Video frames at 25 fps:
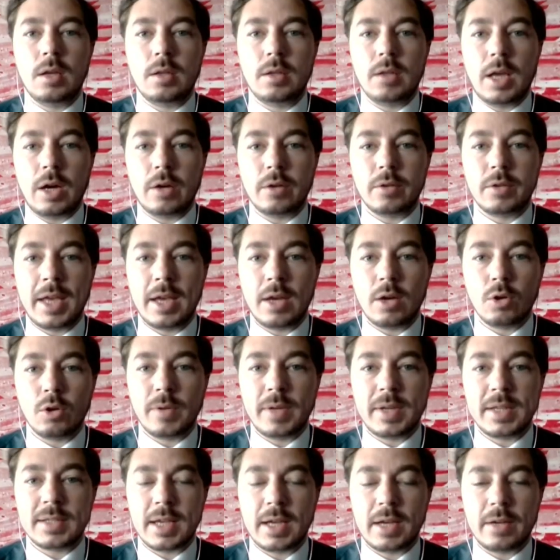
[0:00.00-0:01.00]
Now they
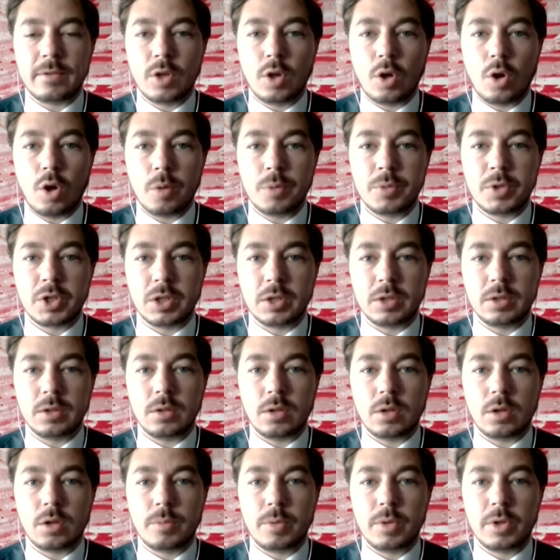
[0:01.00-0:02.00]
always have the
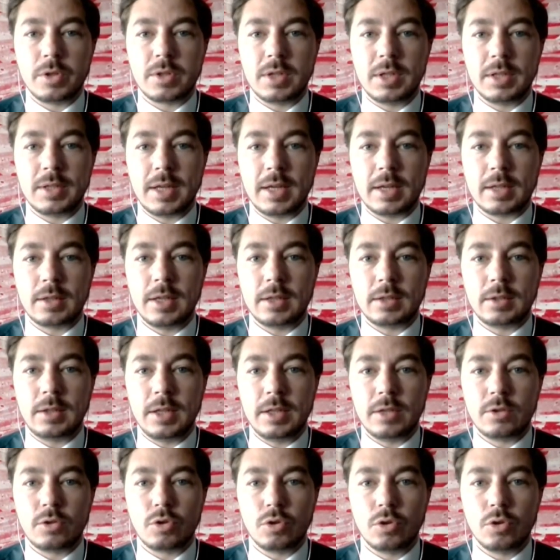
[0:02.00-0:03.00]
option, obviously
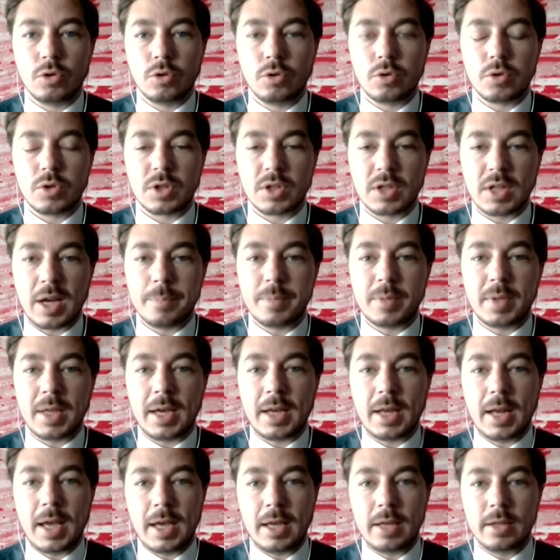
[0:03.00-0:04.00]
technically, to stop
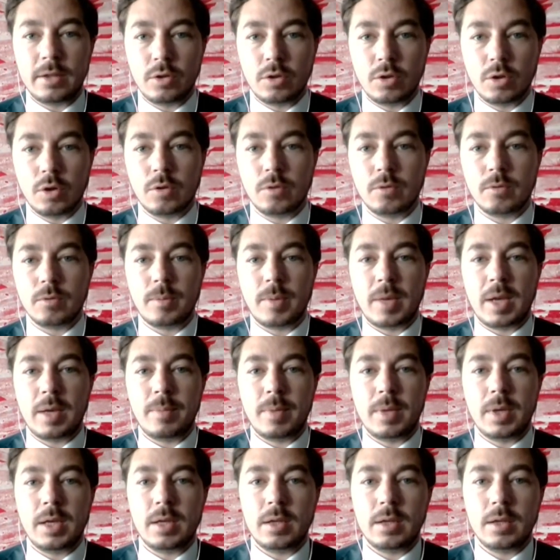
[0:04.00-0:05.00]
that and you know
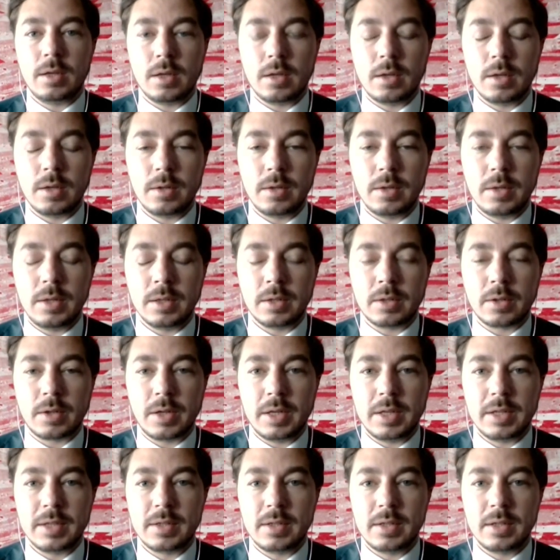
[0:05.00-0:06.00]
maybe uh,
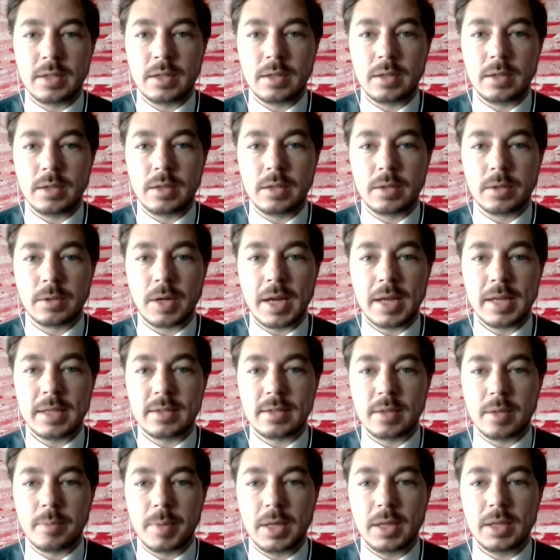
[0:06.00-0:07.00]
increase the uh,
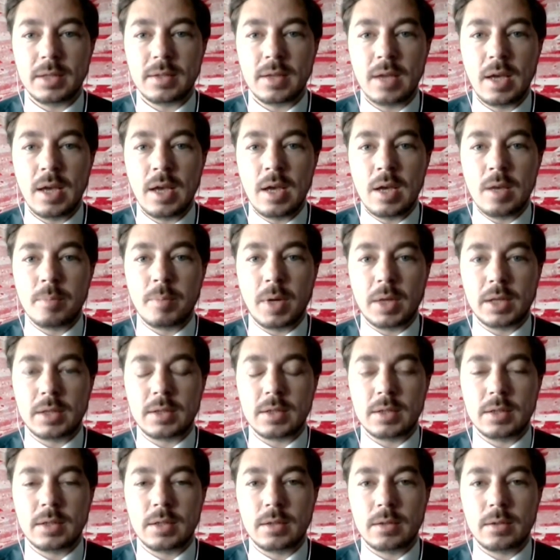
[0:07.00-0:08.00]
rates a bit.
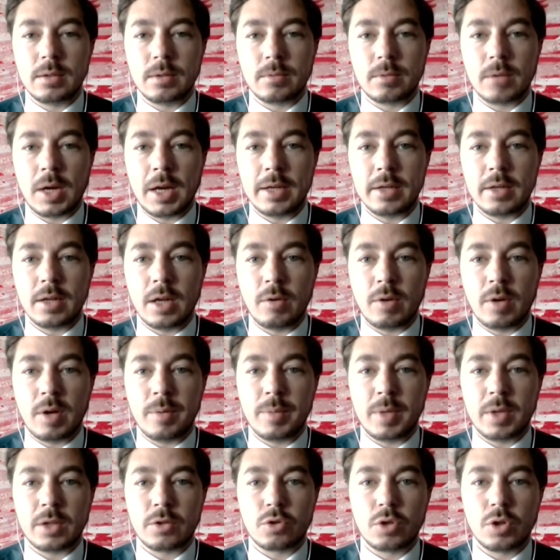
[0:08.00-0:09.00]
But right now,
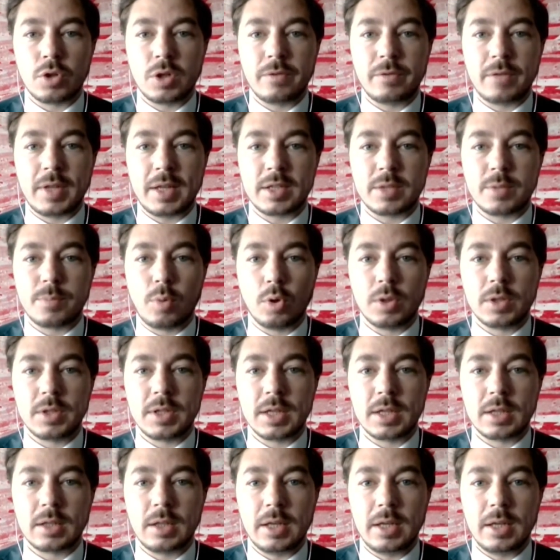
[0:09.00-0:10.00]
I'm not sure if that's
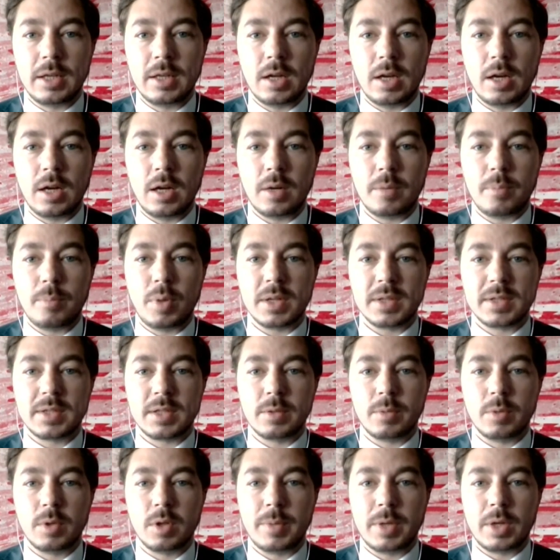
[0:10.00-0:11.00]
politically
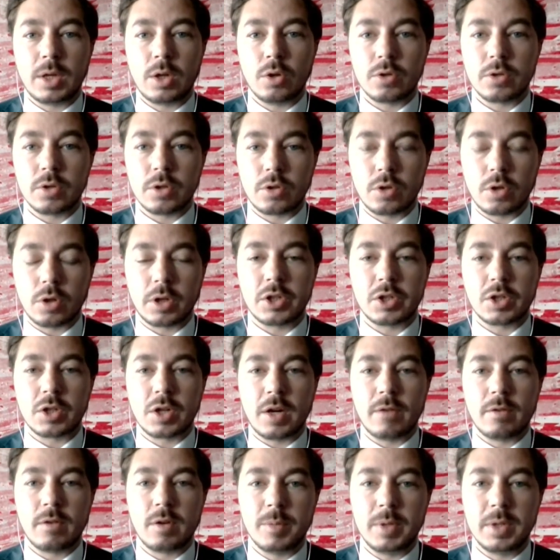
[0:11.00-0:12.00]
possible because the Turkish
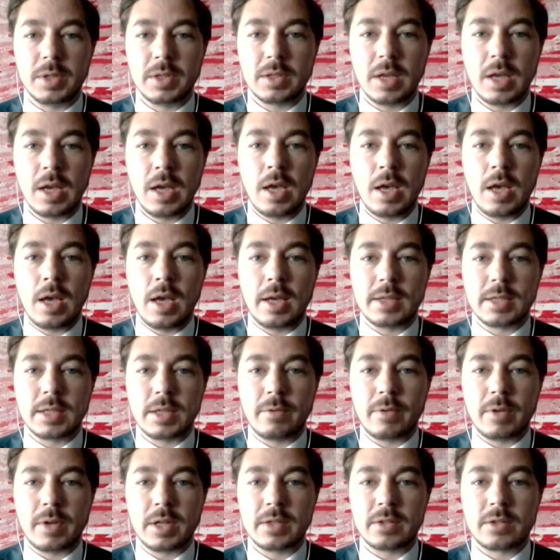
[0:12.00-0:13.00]
government has
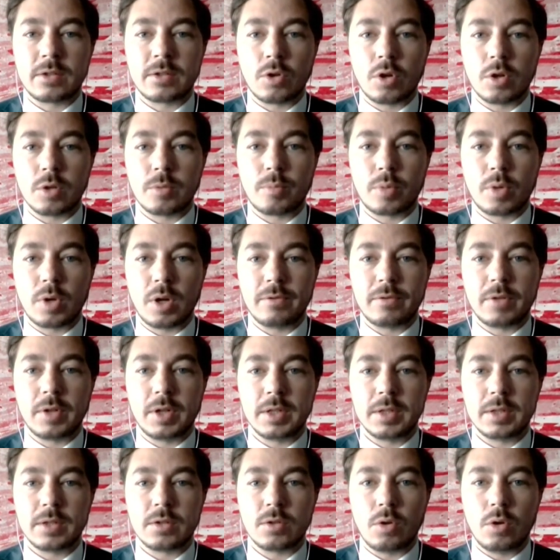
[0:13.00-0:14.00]
a very strong
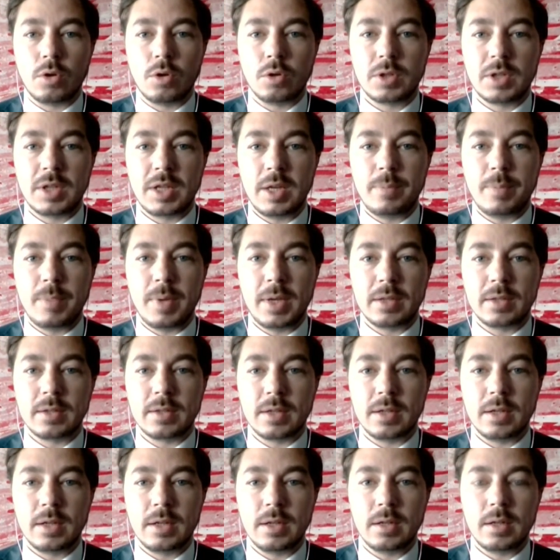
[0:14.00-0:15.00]
preference on keeping
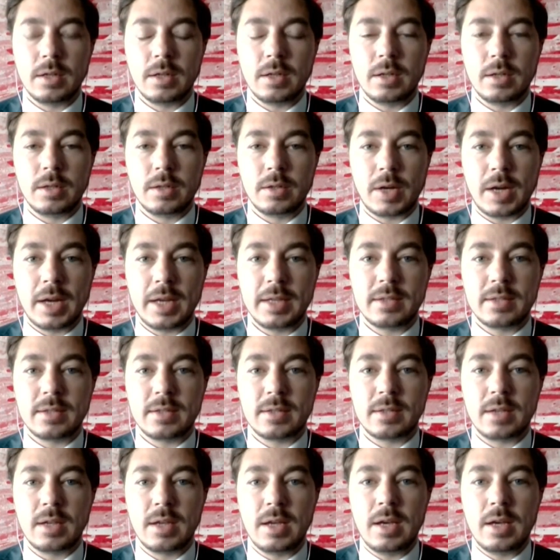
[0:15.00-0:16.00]
the
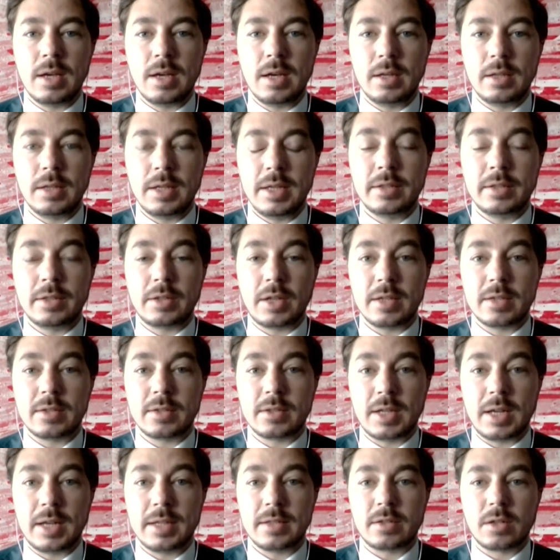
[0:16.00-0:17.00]
rates, the
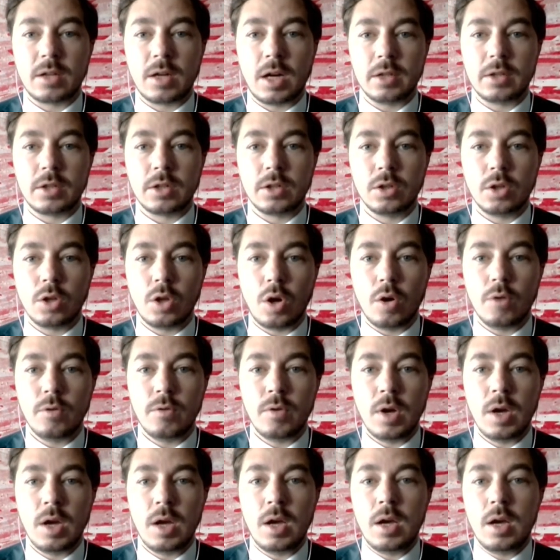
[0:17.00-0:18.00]
interest rates, rather
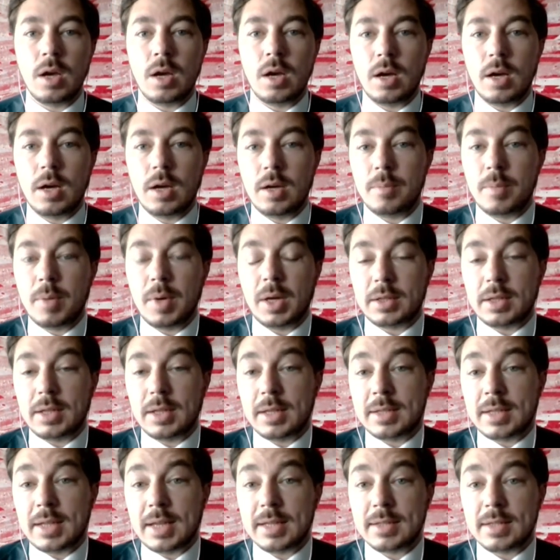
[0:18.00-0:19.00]
low. Uh,
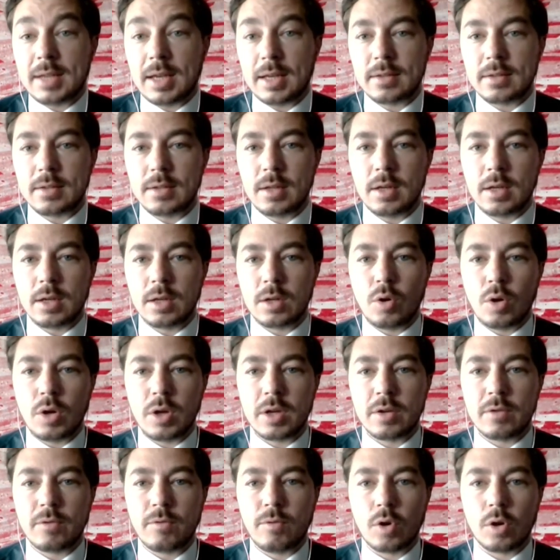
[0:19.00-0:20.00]
but as I said, uh,
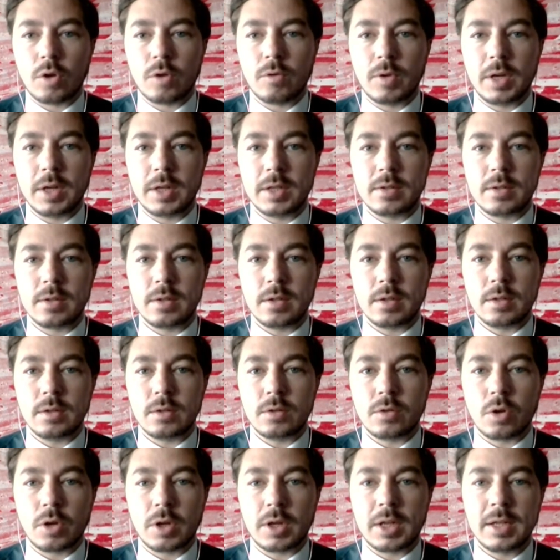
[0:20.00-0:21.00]
going forward,
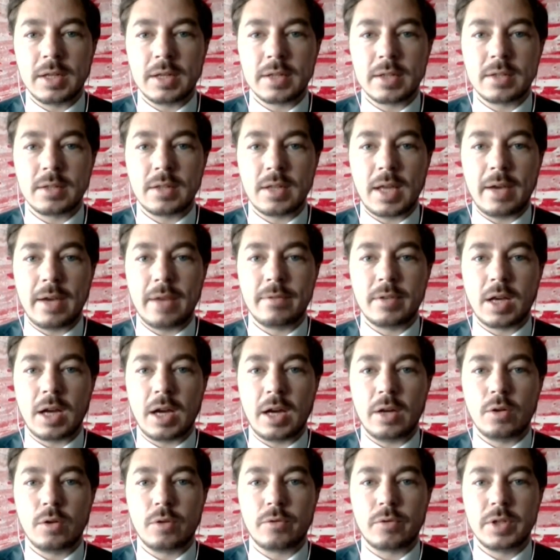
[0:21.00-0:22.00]
Turkey doesn't have the
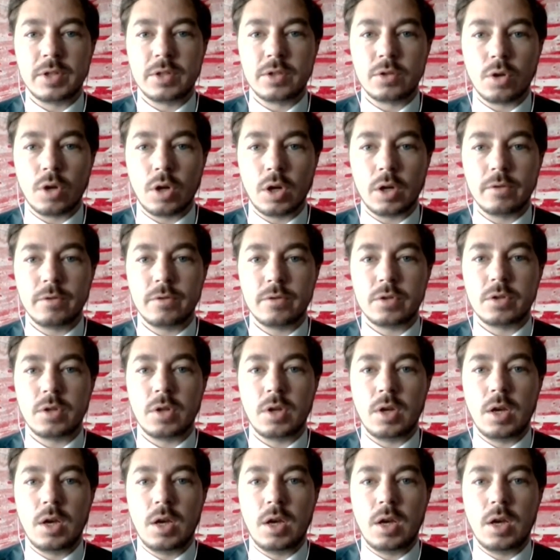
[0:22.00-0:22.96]
kind of reserves